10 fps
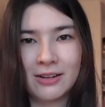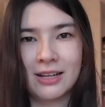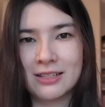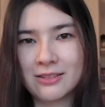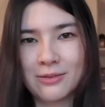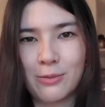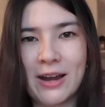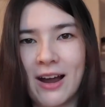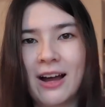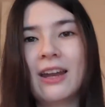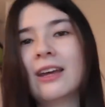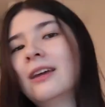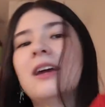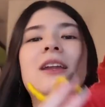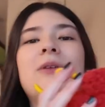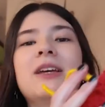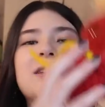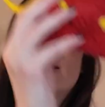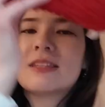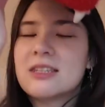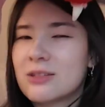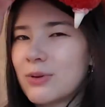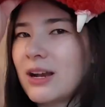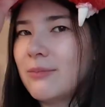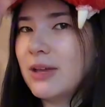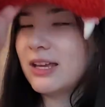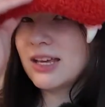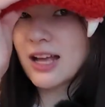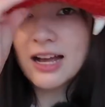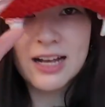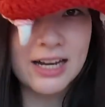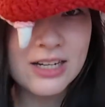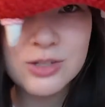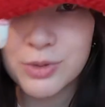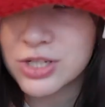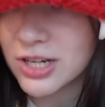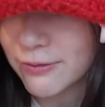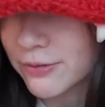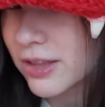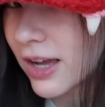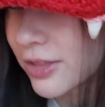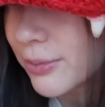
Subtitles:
because why not? Anyways, this is what I'm making. I kind of switched it up for the other